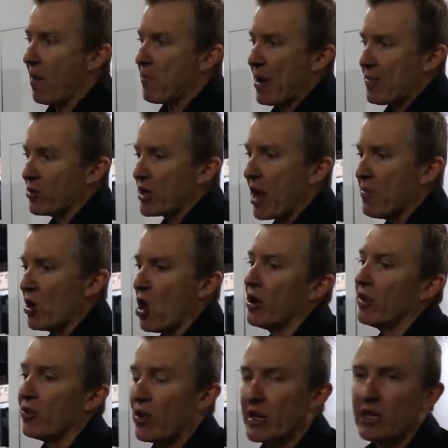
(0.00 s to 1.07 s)
people come along
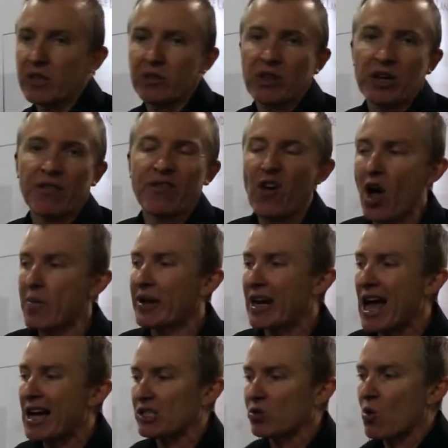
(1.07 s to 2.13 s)
and think that a
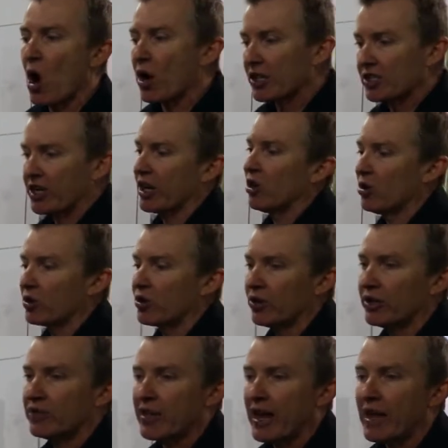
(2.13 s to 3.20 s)
fiberglass rock is going to look good
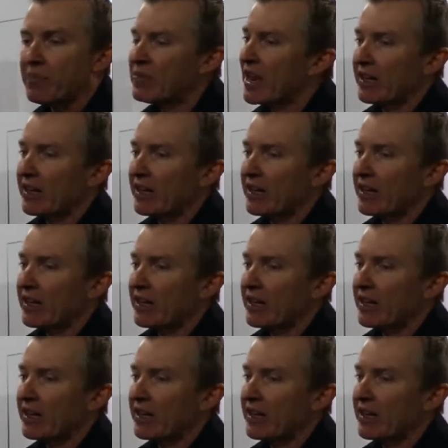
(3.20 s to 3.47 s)
in there.